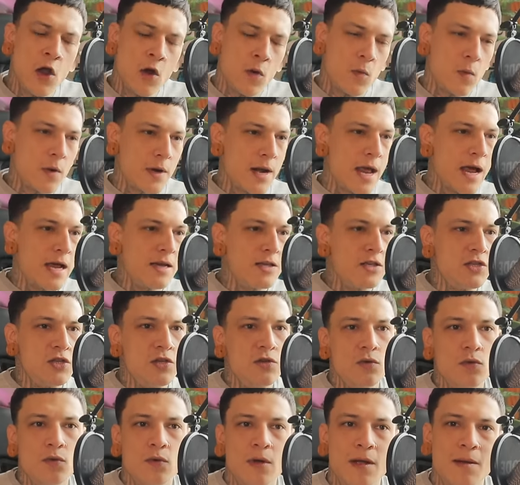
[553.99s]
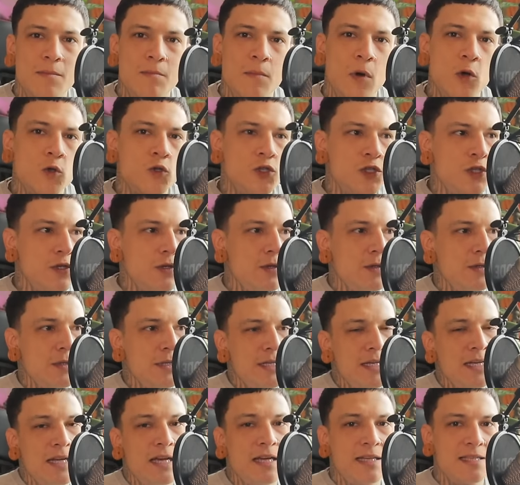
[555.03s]
We're not too
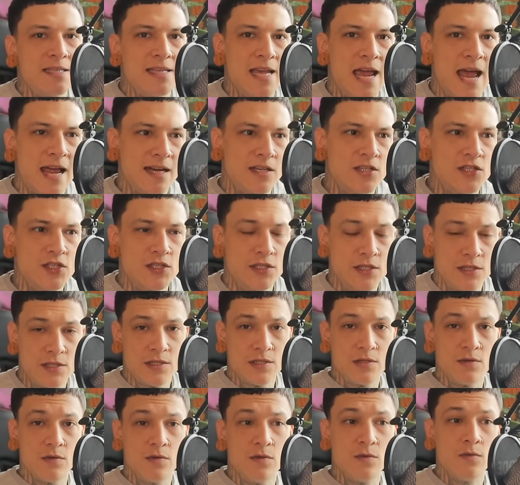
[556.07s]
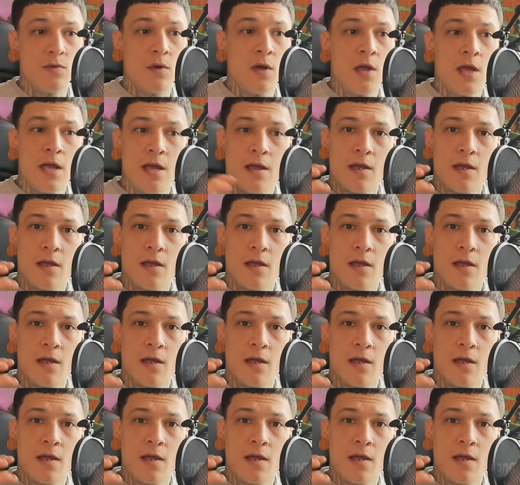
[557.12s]
emotionally attached to